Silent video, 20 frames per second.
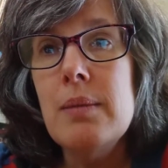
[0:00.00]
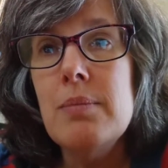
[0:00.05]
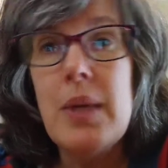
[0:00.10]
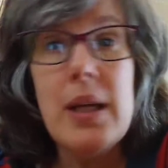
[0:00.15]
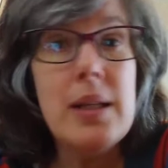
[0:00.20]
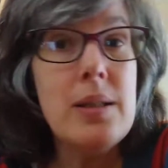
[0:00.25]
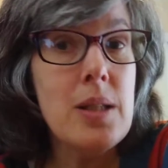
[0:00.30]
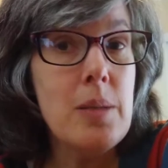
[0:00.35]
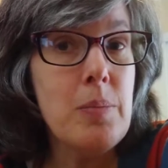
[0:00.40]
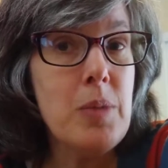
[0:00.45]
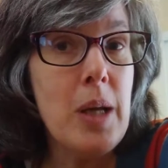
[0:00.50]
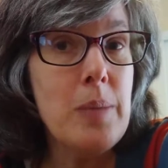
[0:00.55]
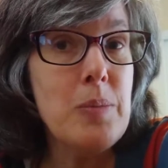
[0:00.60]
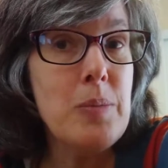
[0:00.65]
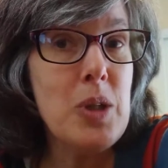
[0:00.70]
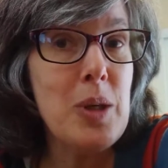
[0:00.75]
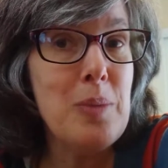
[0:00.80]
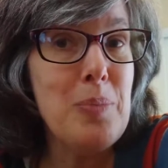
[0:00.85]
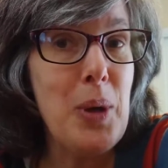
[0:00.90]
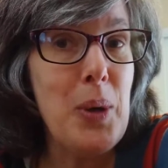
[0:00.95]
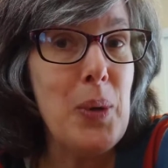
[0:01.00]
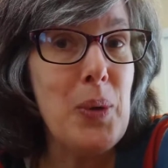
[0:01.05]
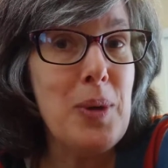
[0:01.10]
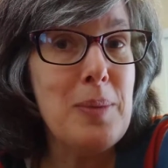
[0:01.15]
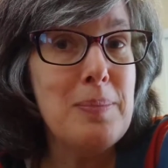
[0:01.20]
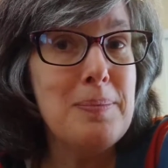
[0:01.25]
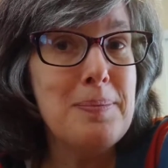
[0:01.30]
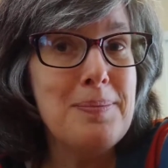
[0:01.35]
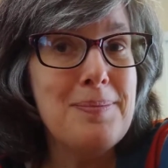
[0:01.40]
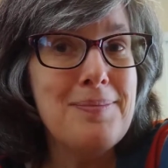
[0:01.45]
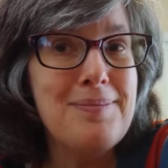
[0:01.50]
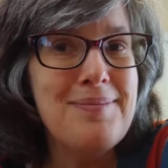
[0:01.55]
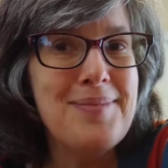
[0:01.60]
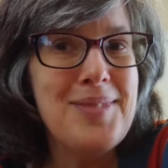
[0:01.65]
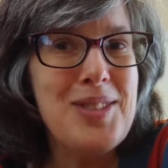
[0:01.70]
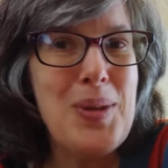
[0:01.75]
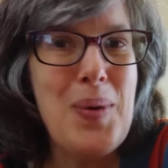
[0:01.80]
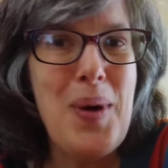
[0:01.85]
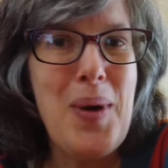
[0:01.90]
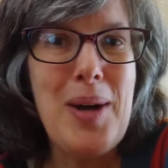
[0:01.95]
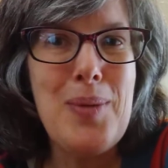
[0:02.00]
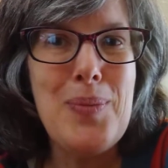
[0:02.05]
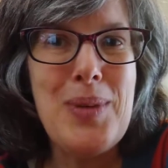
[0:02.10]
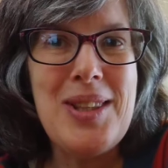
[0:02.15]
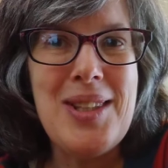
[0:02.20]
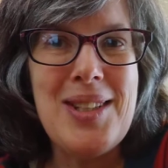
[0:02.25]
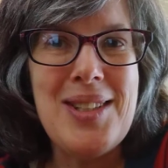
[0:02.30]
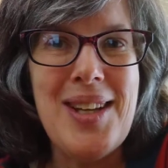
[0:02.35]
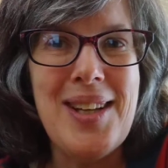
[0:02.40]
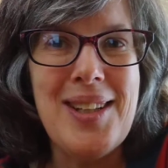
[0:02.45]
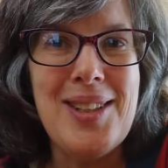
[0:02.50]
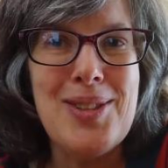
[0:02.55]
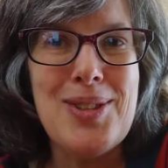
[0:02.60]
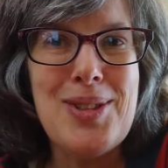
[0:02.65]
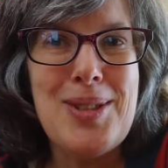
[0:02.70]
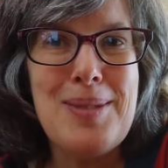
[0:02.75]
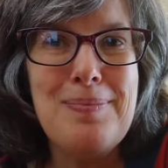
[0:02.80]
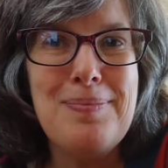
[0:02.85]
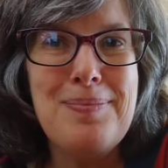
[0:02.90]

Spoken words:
and sometimes on both. So on with the titles.